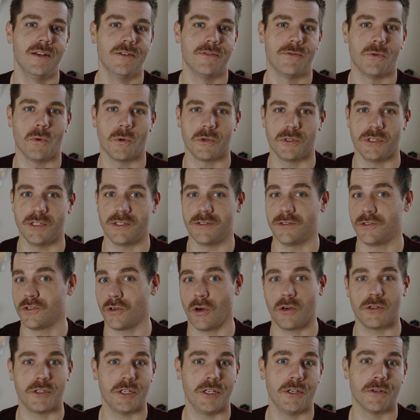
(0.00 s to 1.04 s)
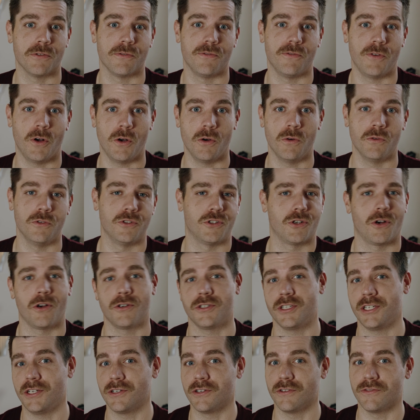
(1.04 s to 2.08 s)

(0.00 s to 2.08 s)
for just charging your phone, charging your